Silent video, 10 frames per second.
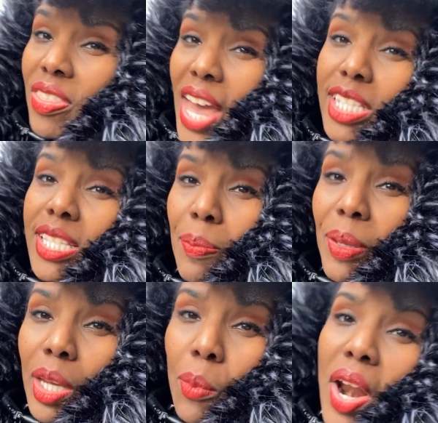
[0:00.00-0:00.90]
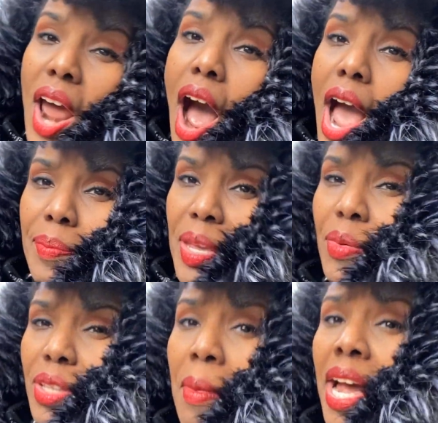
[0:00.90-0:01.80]
That's typically when I meet
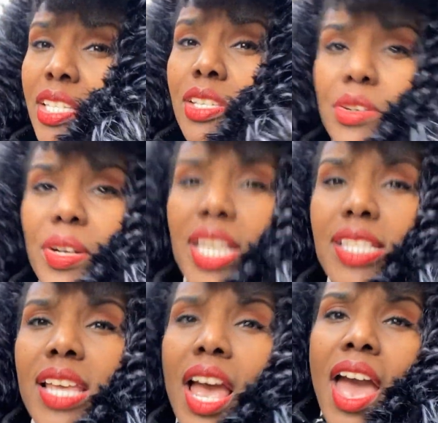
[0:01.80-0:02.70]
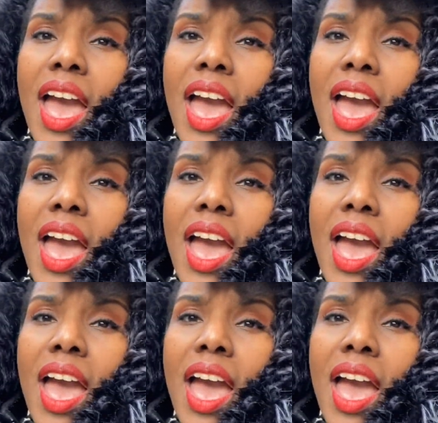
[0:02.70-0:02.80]
with my students